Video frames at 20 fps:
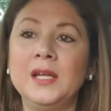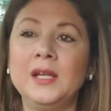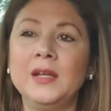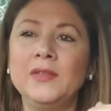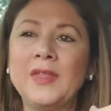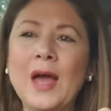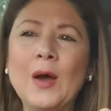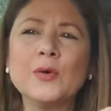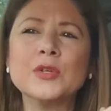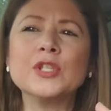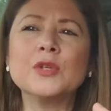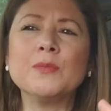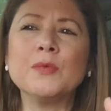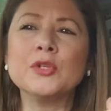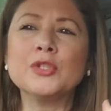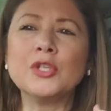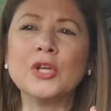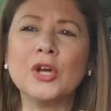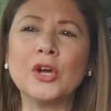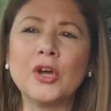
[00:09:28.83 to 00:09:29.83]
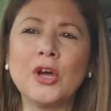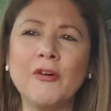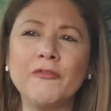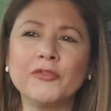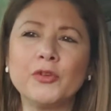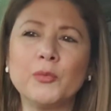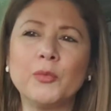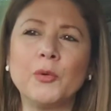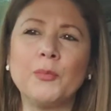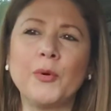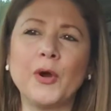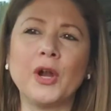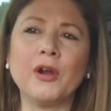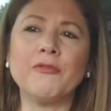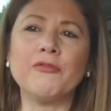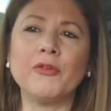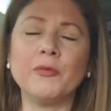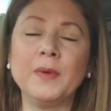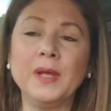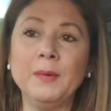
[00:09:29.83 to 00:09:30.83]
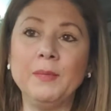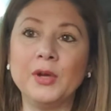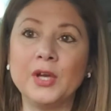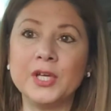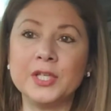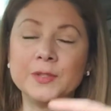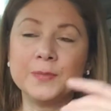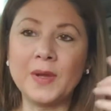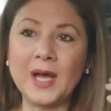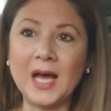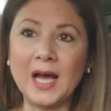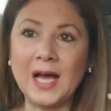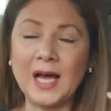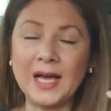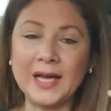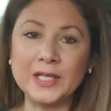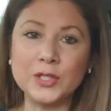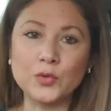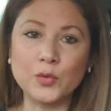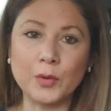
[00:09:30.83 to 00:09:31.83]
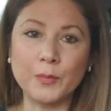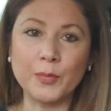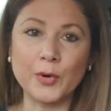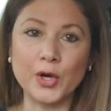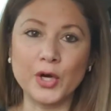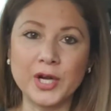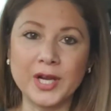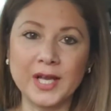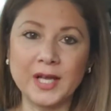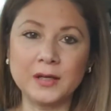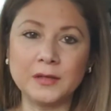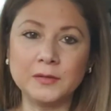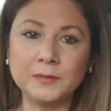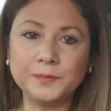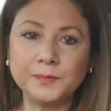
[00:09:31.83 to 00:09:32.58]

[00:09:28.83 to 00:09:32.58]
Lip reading: That was the most uncomfortable part for me, because my eyes were burning.